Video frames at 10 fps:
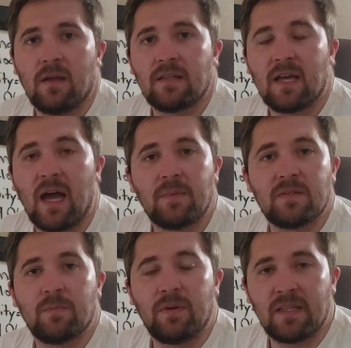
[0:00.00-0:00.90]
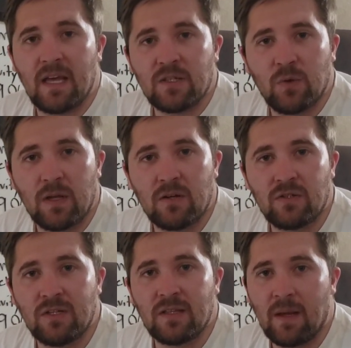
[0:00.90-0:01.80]
types of potential
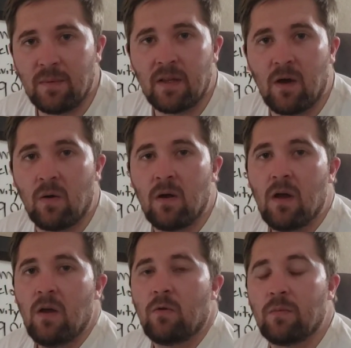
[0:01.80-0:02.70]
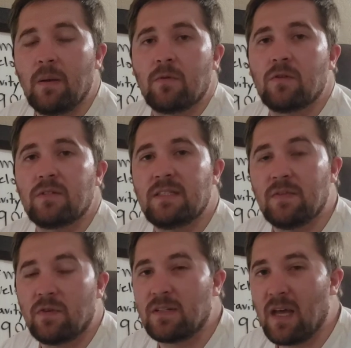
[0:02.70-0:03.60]
energy, let me know. Remember, there's
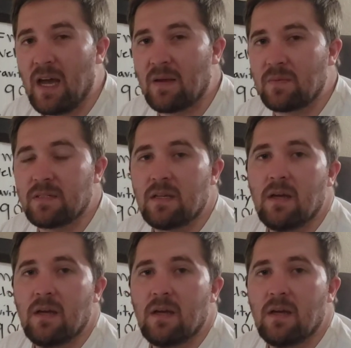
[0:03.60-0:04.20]
different types.